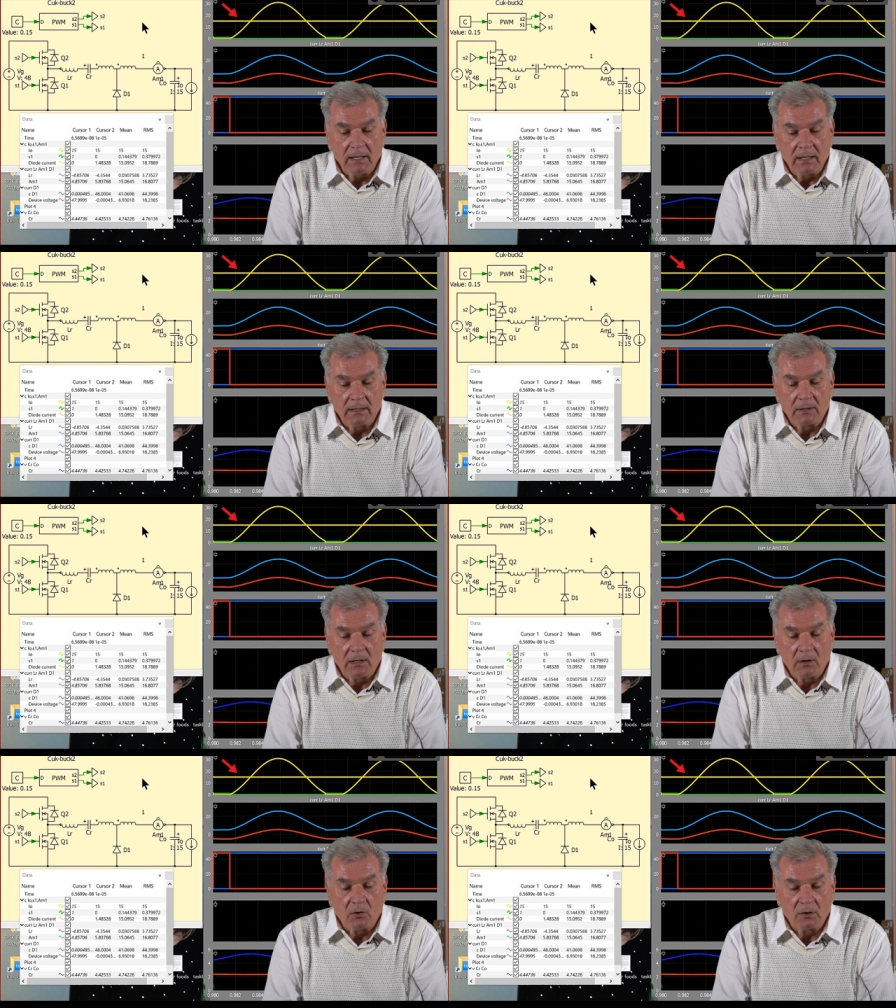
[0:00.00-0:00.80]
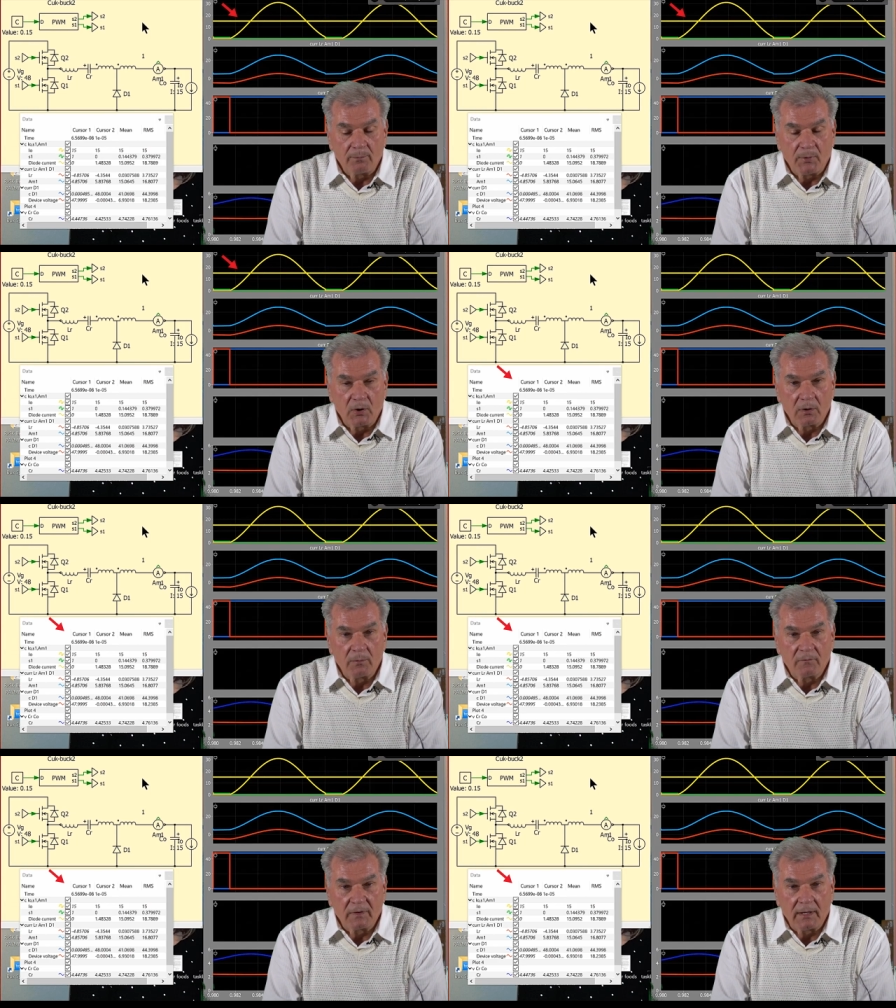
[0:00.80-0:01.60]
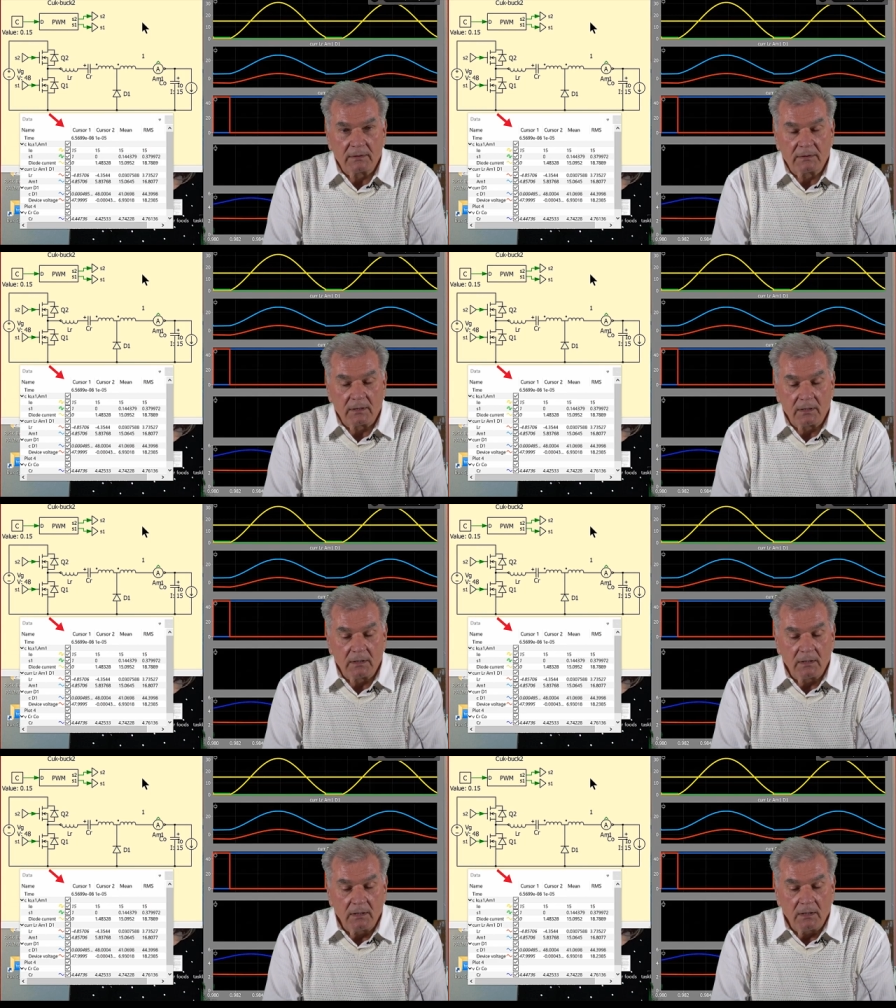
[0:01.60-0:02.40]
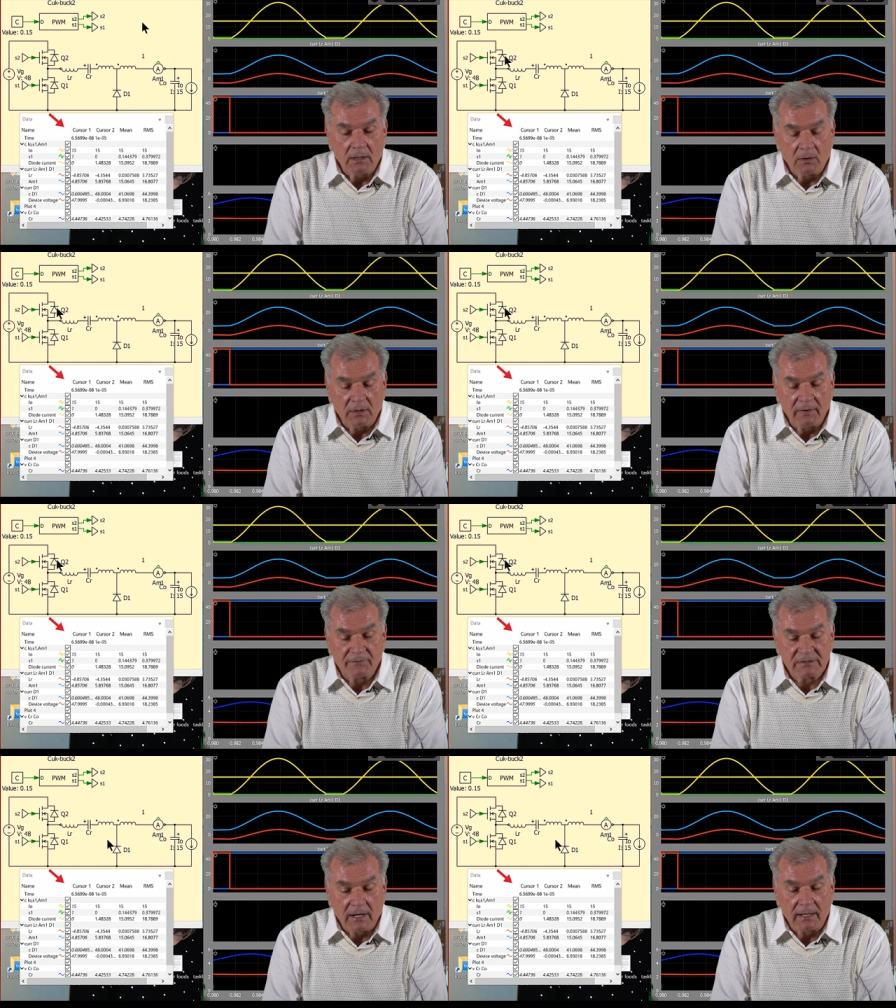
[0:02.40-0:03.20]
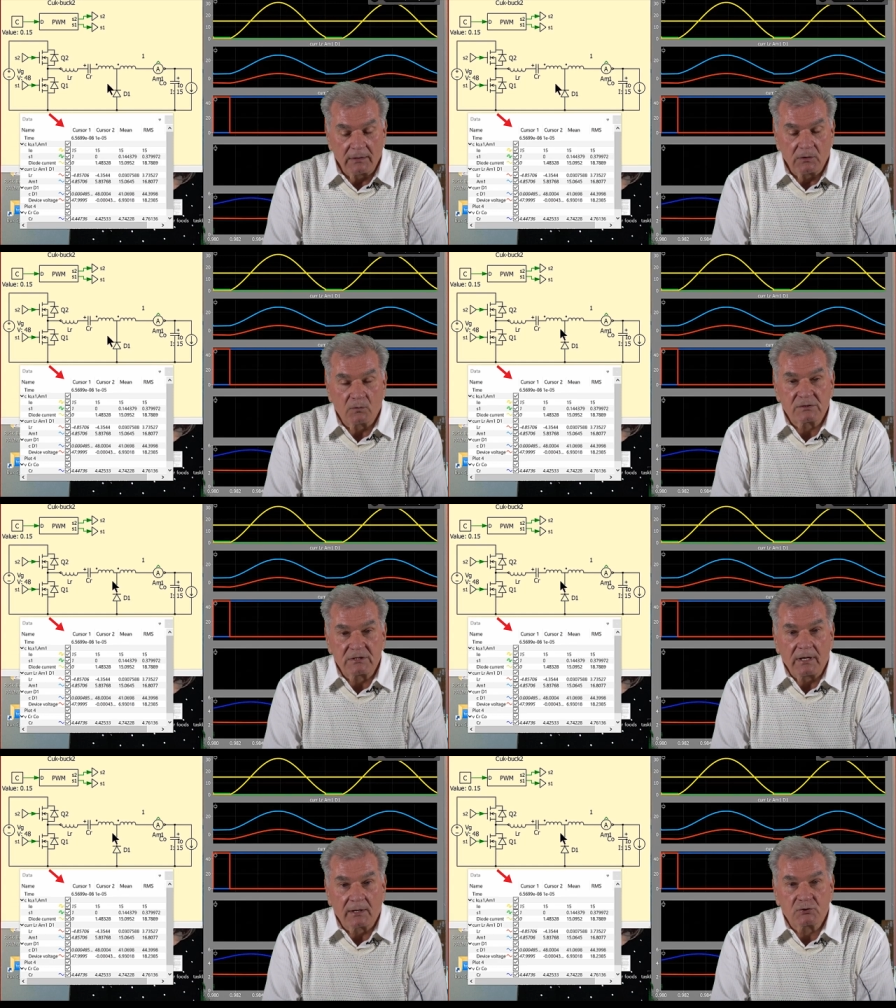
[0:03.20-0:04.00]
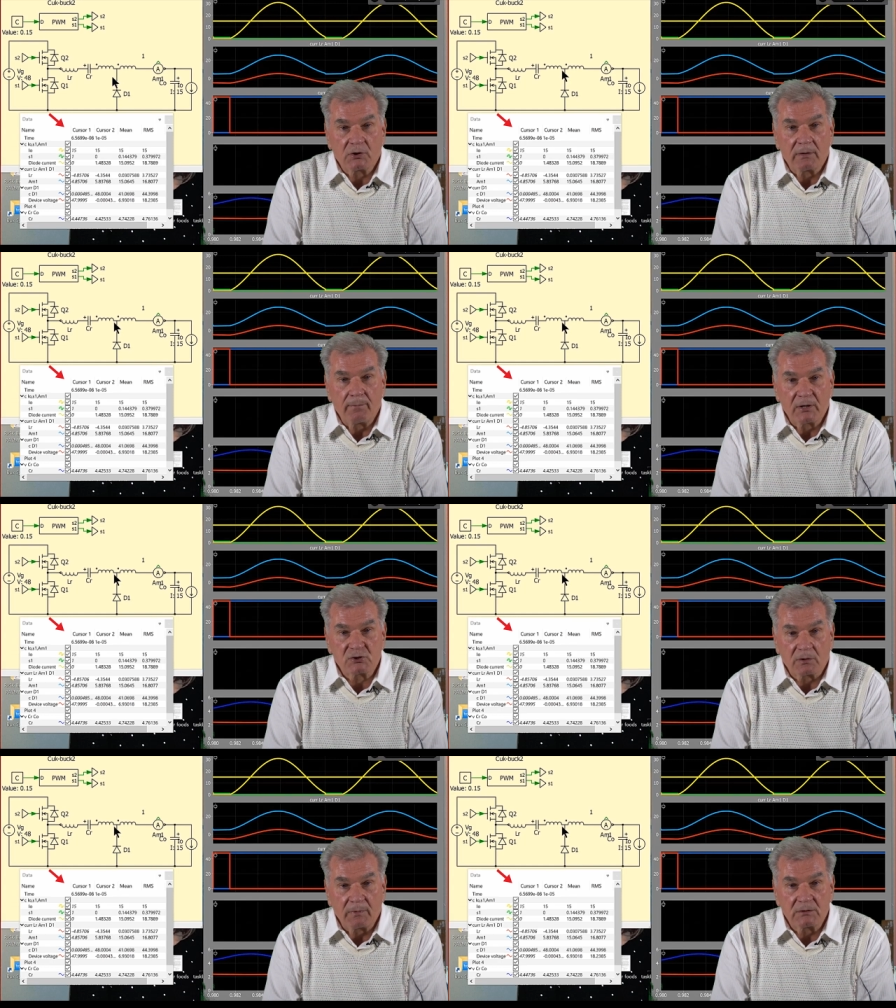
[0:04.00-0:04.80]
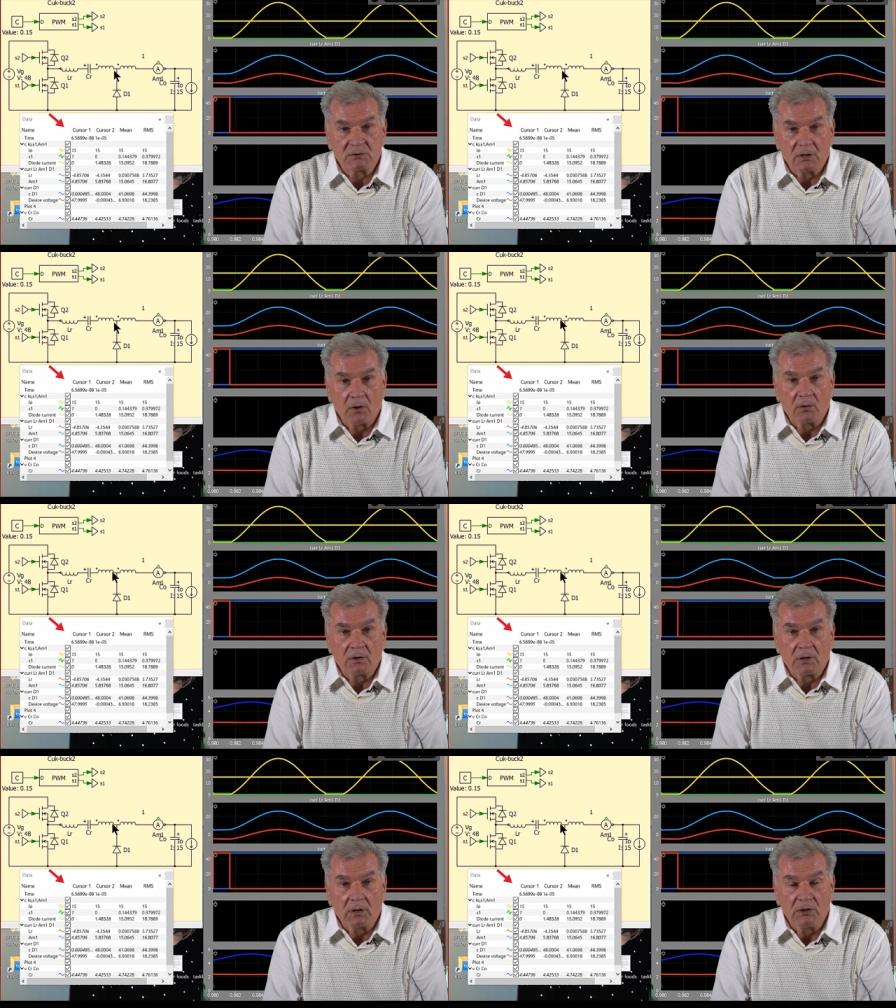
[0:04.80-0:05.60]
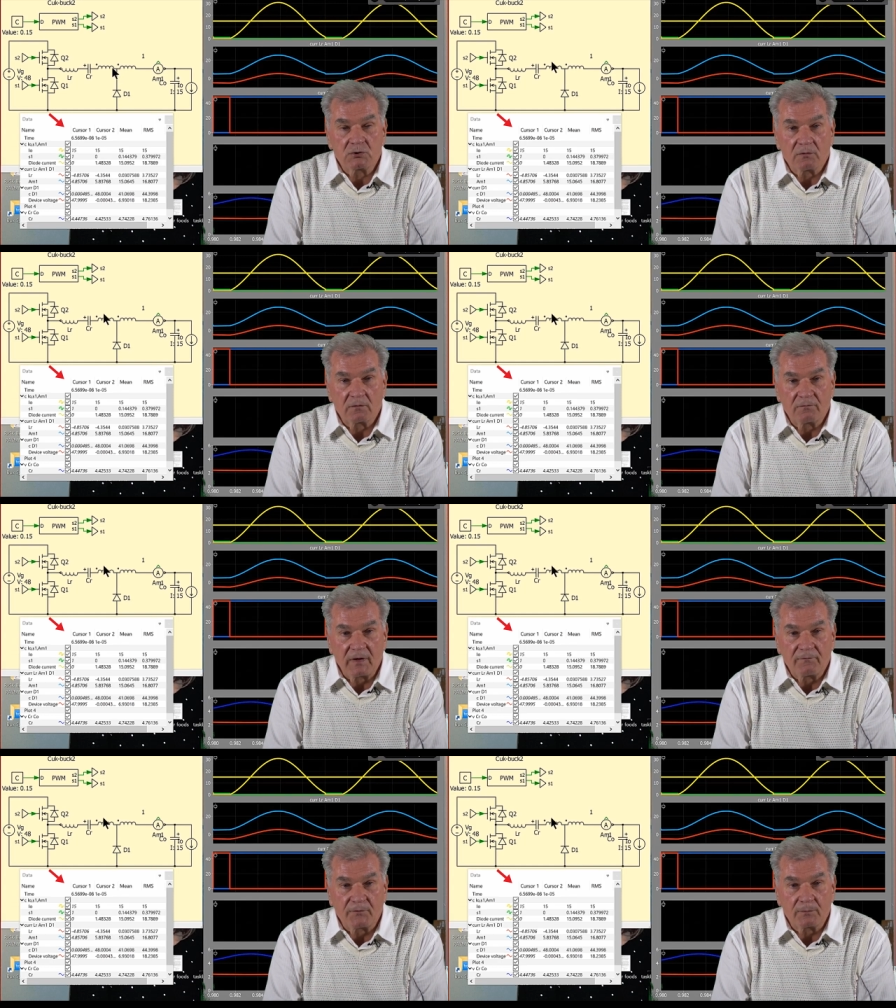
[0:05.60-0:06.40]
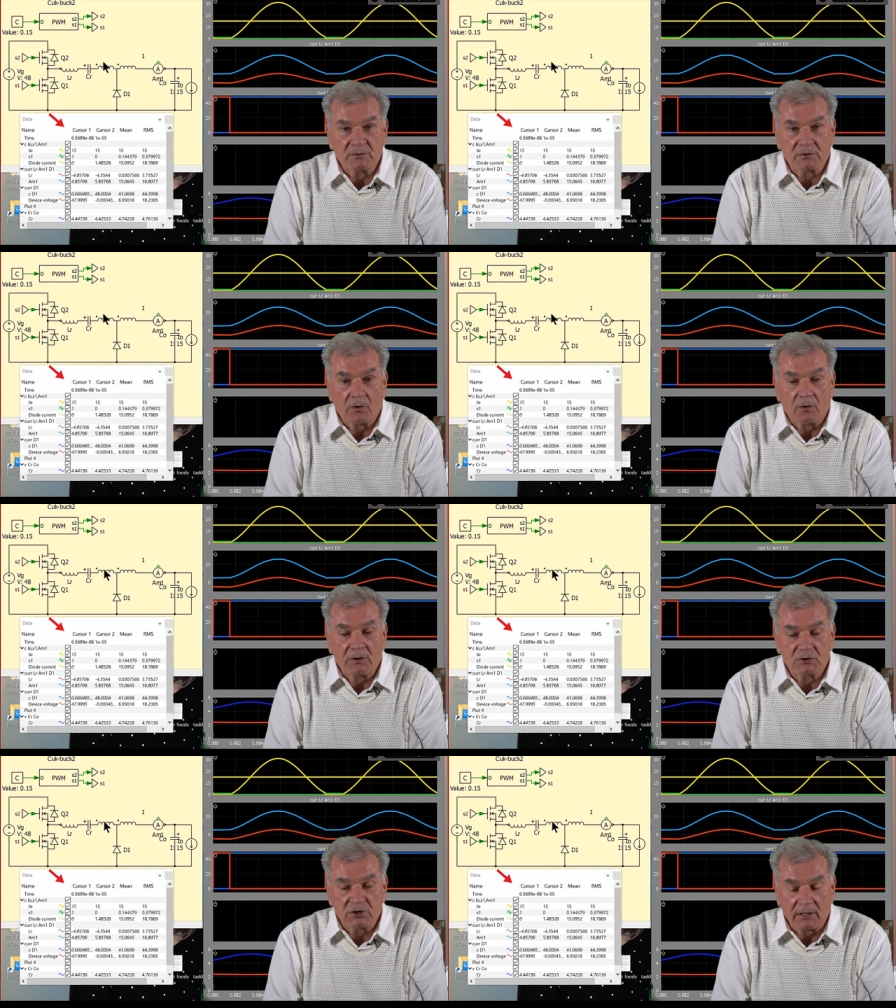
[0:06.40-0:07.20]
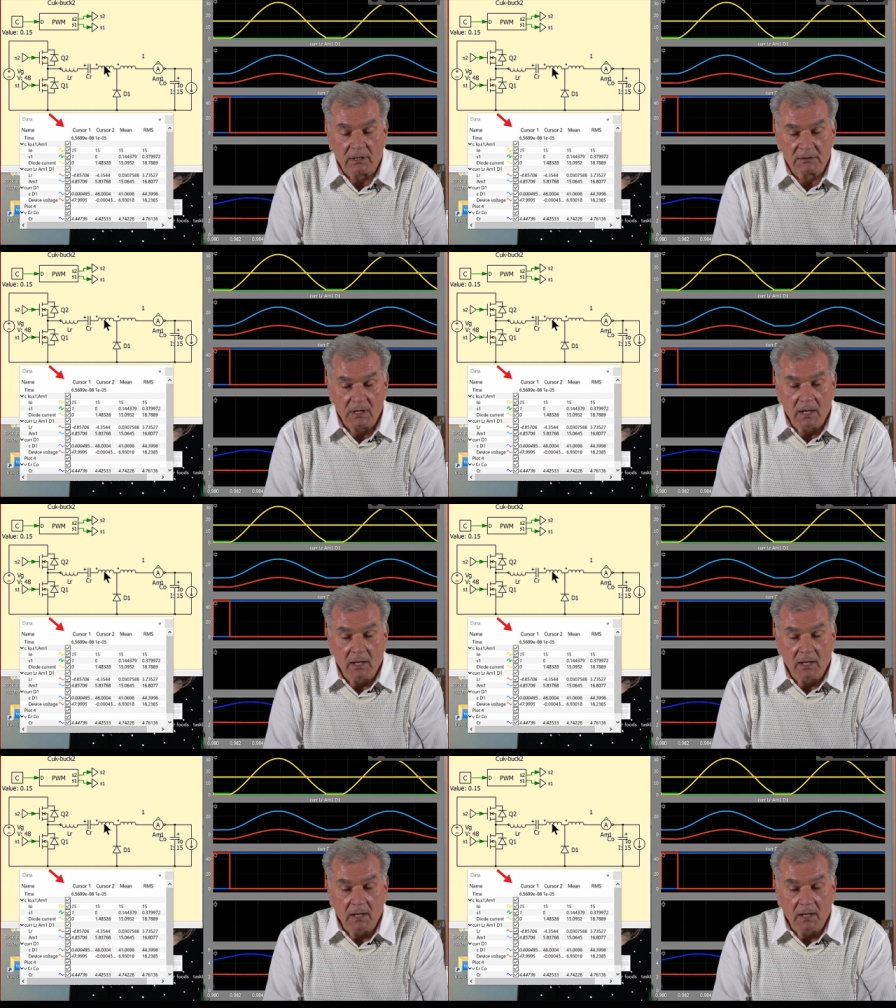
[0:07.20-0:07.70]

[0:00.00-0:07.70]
And uh, on the bottom of that, uh, on left side, you'll see actually measurements on each of the waveforms on the channel.